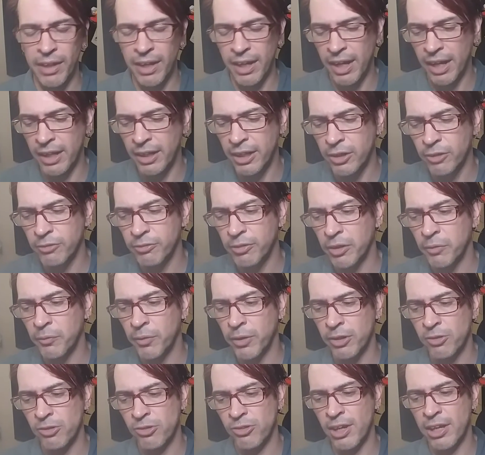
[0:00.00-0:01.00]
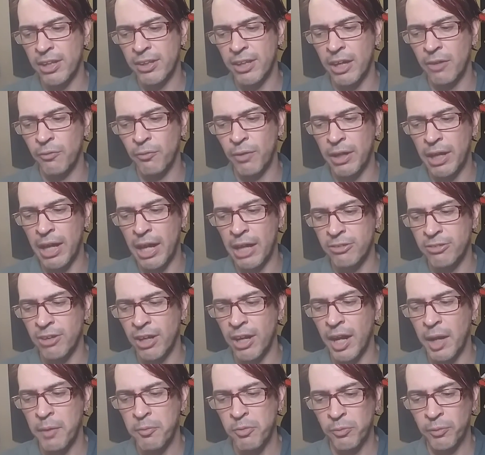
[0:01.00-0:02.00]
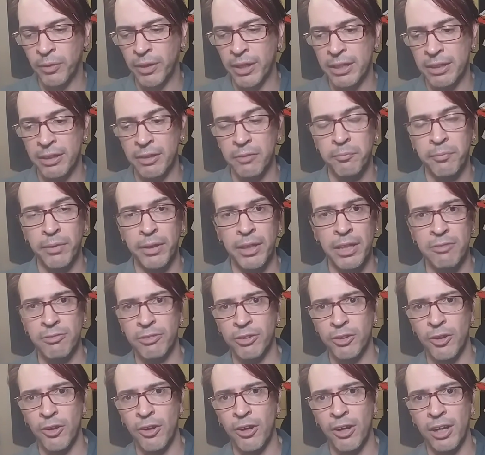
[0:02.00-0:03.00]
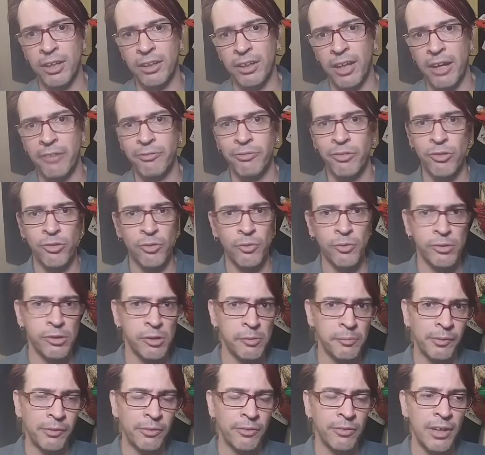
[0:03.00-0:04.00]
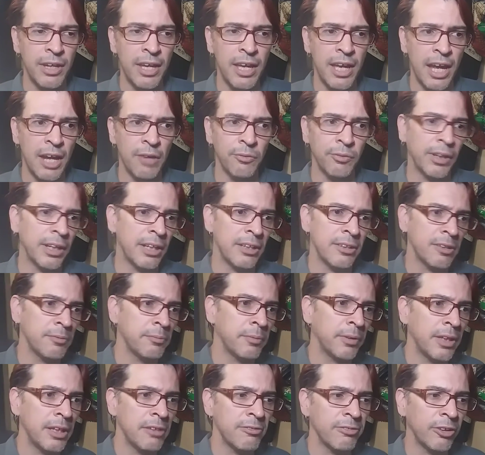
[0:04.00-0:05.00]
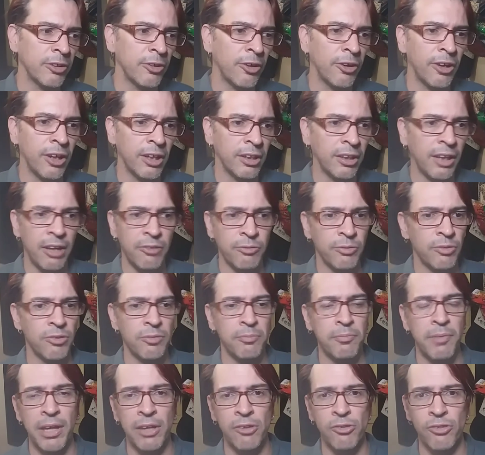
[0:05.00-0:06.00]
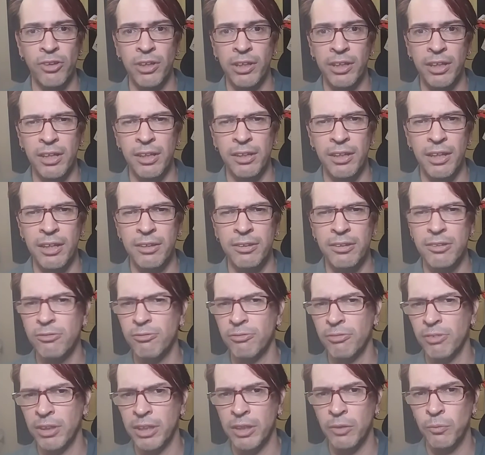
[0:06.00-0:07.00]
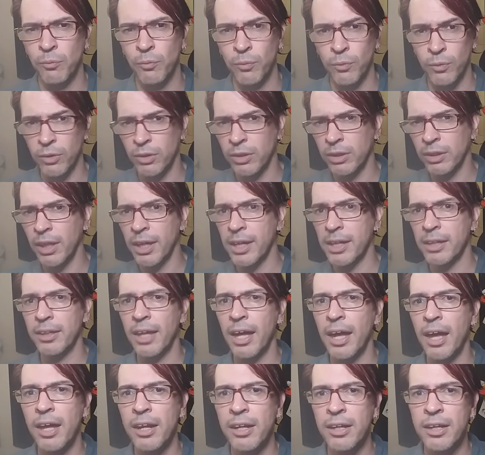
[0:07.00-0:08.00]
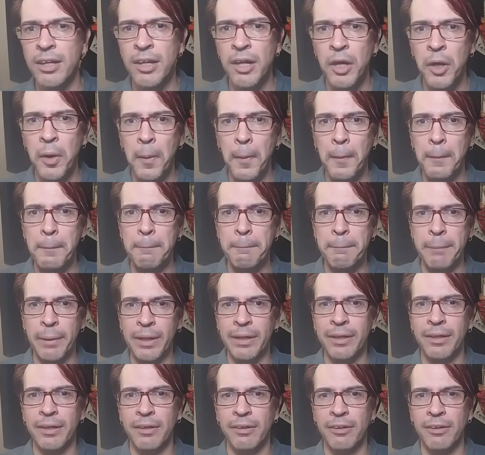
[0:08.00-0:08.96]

And I don't really want to say that at times when I didn't believe in God, life was horrible, and when I did believe in God, life was amazing. It didn't really work like that, but